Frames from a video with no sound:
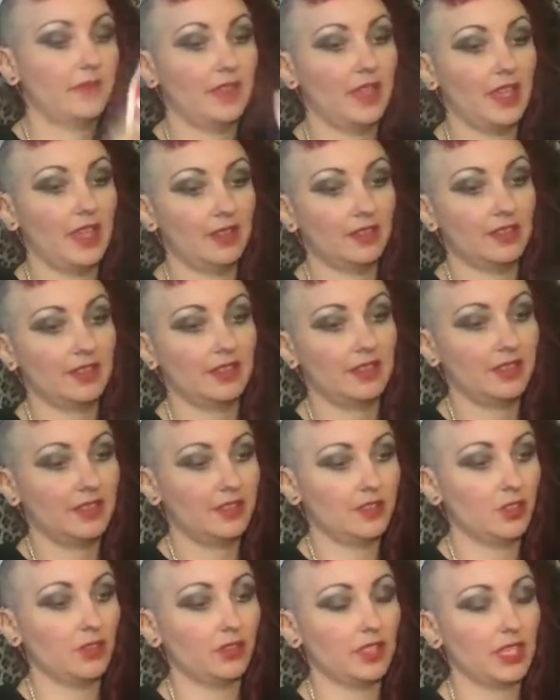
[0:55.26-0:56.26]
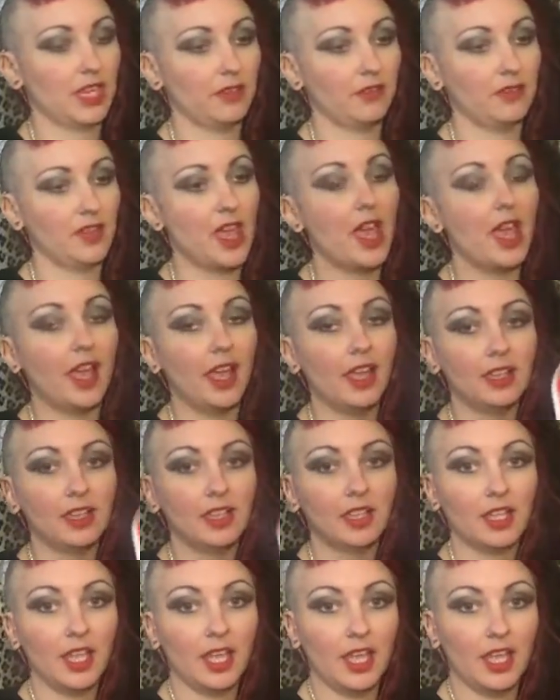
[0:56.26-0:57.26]
that's stuck down there,
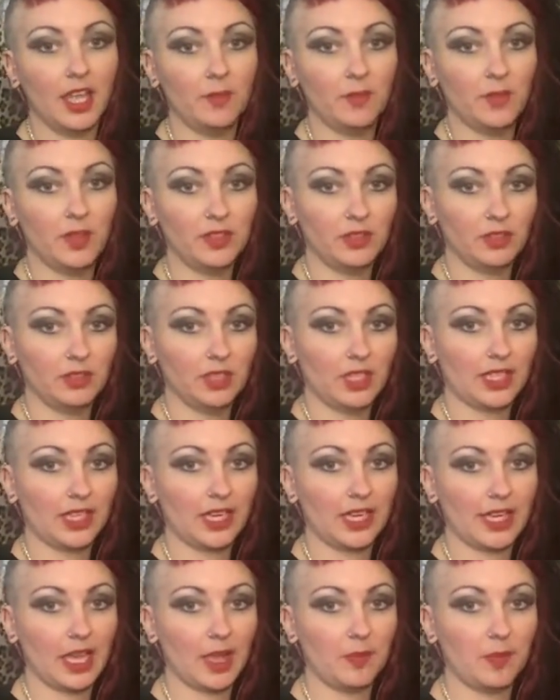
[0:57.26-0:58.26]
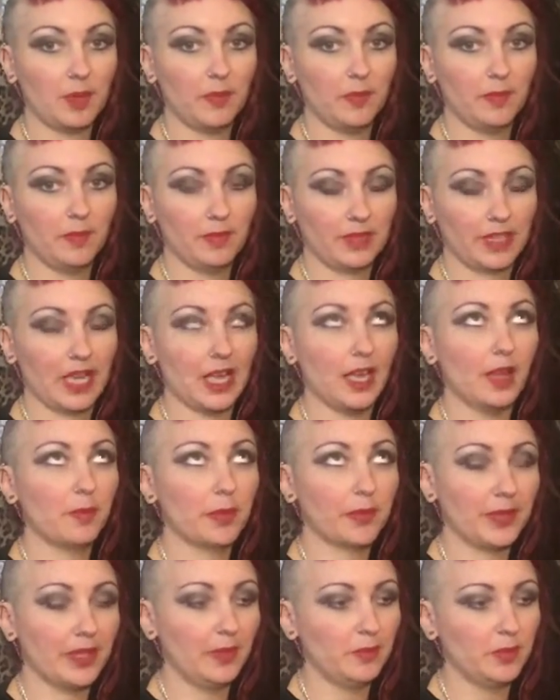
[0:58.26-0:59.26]
and um, they don't like a gap in, gap
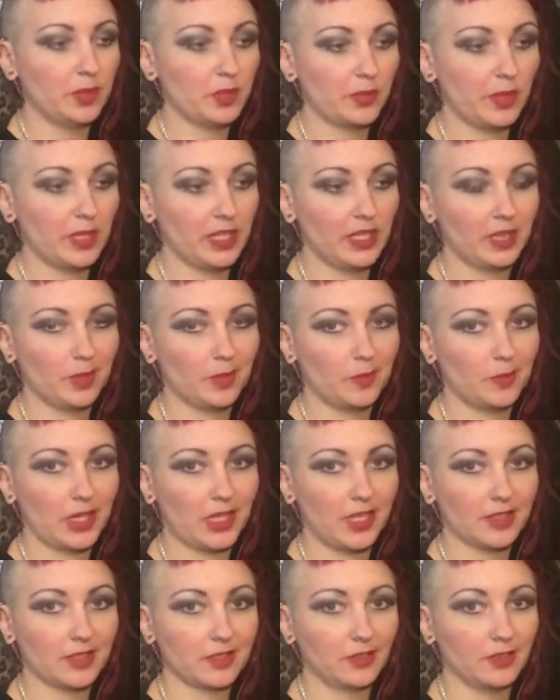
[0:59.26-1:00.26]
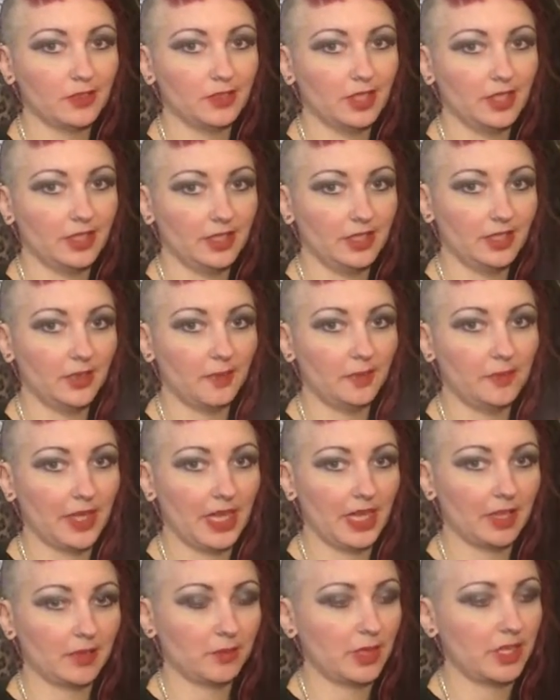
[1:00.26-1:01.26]
in between the parcel and the
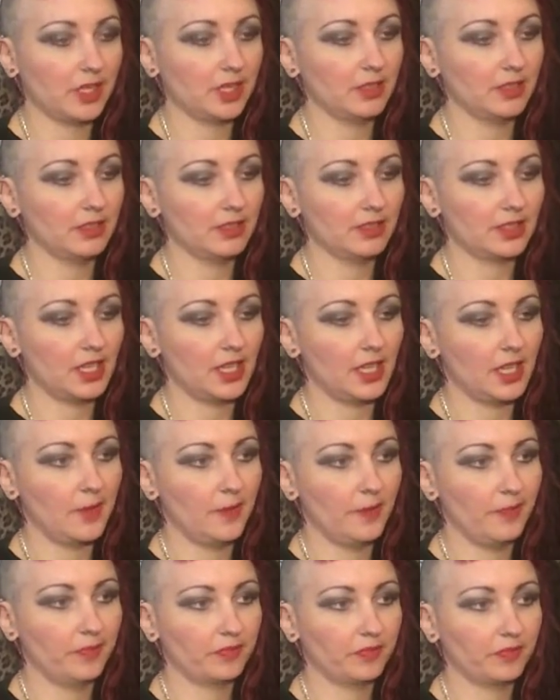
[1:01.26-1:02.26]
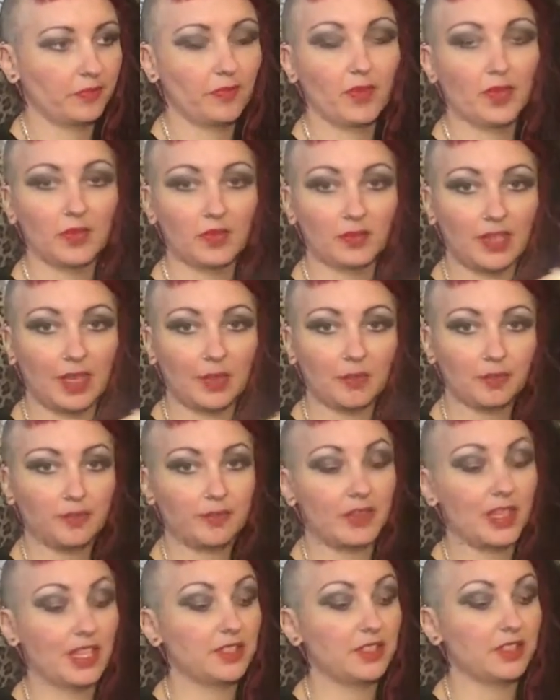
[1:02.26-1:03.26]
bag, because um, like
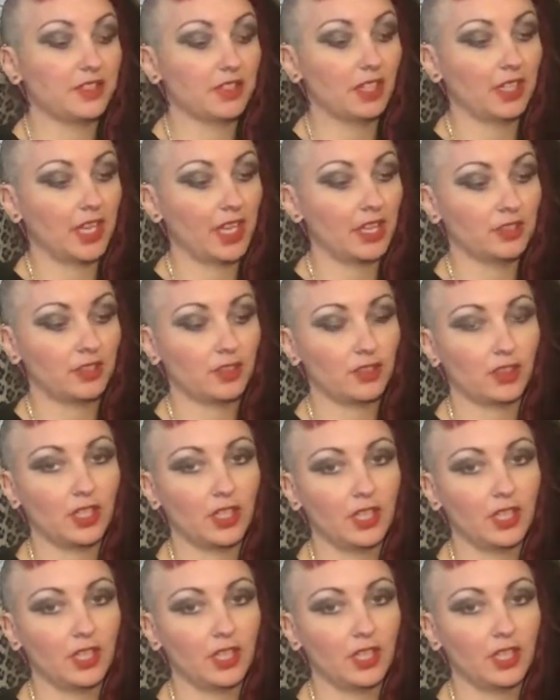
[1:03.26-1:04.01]
letters can get stuck